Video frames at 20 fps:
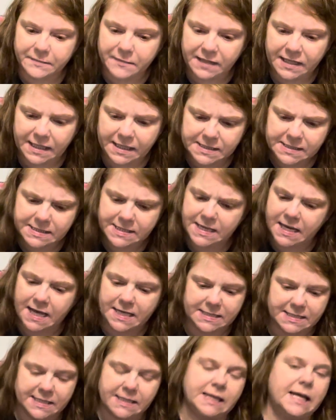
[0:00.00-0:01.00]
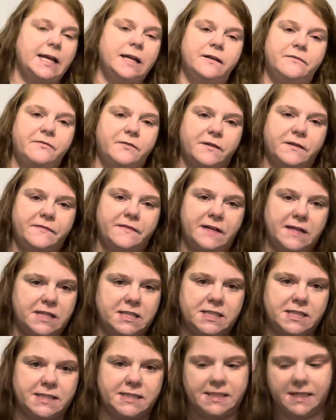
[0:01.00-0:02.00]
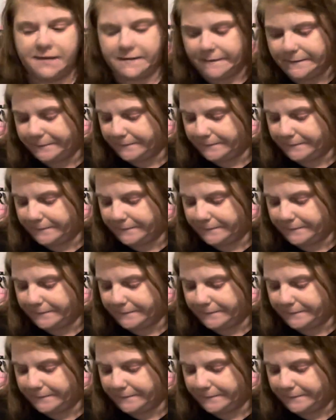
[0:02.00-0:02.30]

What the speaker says: He is not slated for a finish this year.